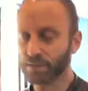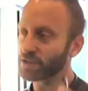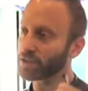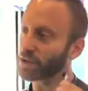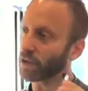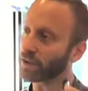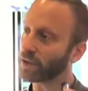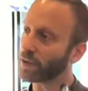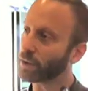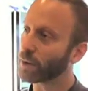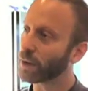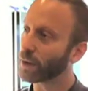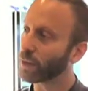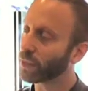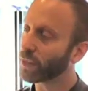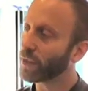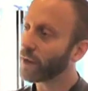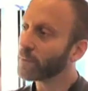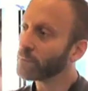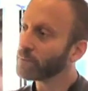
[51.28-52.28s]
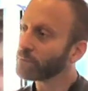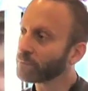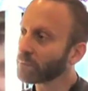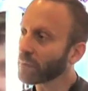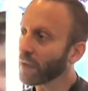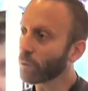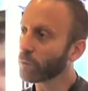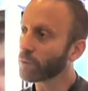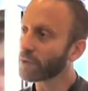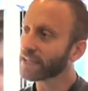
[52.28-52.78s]
is I'm starting with
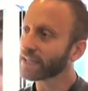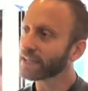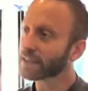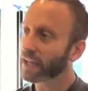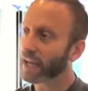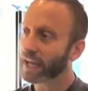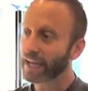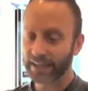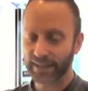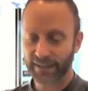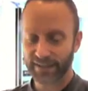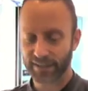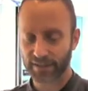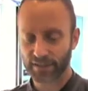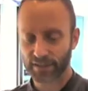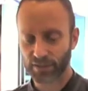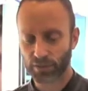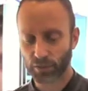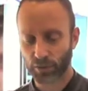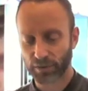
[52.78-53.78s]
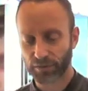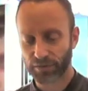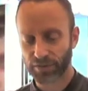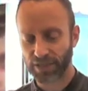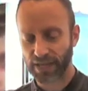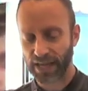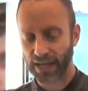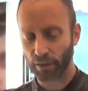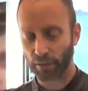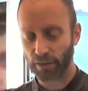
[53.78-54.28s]
a really light sort of
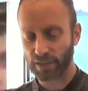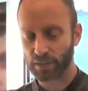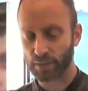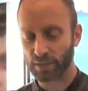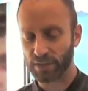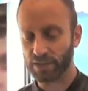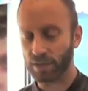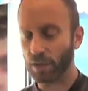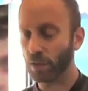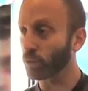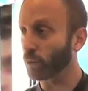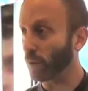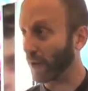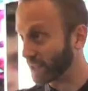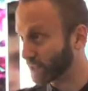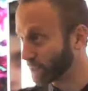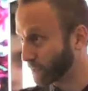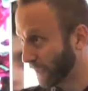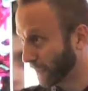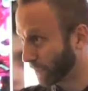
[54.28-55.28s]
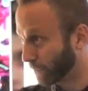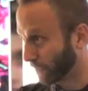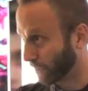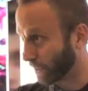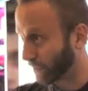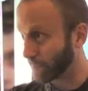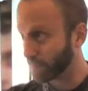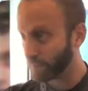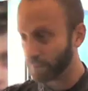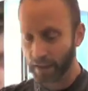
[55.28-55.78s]
shadow. This one's called rice
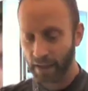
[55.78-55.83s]
paper.